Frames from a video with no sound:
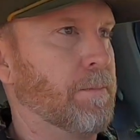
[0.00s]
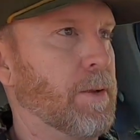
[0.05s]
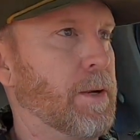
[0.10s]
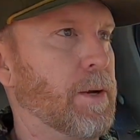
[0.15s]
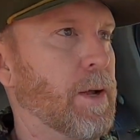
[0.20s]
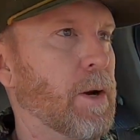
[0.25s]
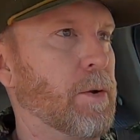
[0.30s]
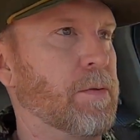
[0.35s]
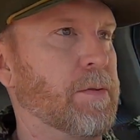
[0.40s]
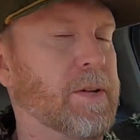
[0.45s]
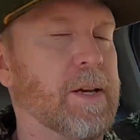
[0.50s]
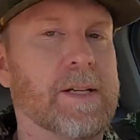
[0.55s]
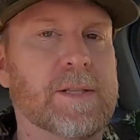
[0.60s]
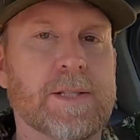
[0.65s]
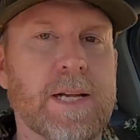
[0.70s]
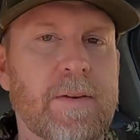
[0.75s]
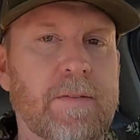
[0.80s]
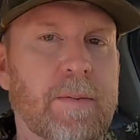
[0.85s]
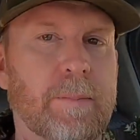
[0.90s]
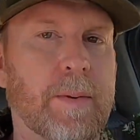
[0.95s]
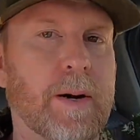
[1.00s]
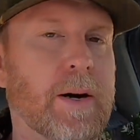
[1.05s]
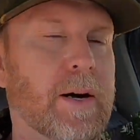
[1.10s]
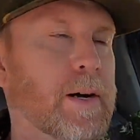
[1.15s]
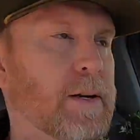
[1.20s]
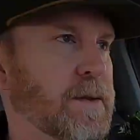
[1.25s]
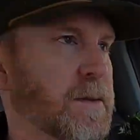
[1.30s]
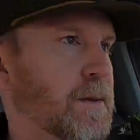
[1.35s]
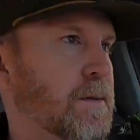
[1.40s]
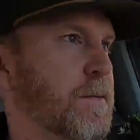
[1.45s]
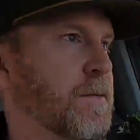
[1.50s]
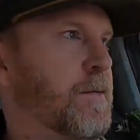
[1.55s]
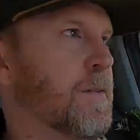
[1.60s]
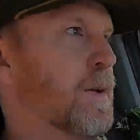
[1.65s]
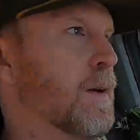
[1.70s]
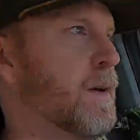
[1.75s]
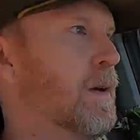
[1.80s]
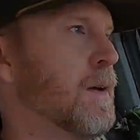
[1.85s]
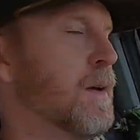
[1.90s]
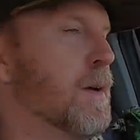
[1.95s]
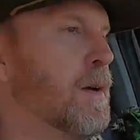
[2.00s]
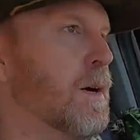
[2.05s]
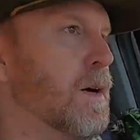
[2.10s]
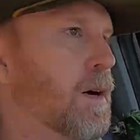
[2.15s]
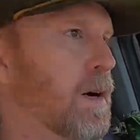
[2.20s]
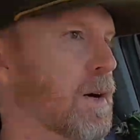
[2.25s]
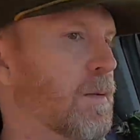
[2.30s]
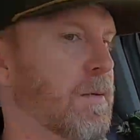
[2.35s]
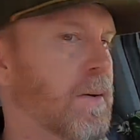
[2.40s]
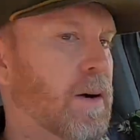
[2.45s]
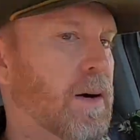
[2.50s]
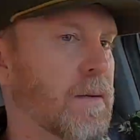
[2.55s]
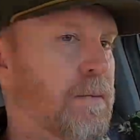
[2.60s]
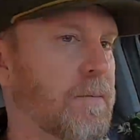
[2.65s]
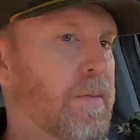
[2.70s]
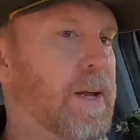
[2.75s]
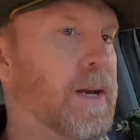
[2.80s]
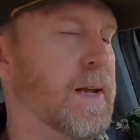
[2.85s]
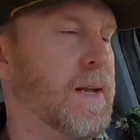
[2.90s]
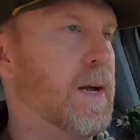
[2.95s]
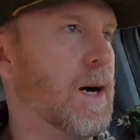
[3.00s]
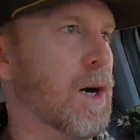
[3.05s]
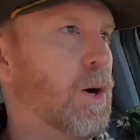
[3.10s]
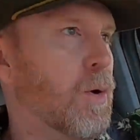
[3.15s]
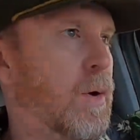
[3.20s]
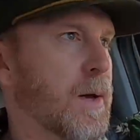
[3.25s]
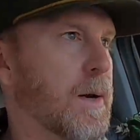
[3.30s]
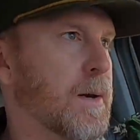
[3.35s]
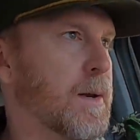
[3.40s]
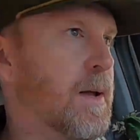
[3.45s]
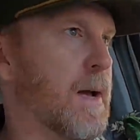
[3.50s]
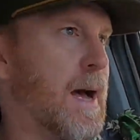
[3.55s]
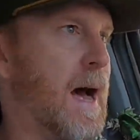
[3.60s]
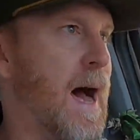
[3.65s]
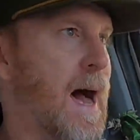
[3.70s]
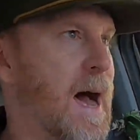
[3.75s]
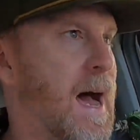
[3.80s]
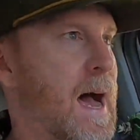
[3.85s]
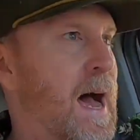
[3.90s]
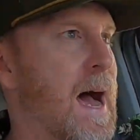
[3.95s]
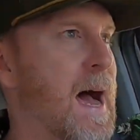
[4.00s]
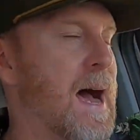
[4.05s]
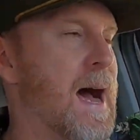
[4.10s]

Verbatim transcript: you know, six, seven months of of uh, video and I,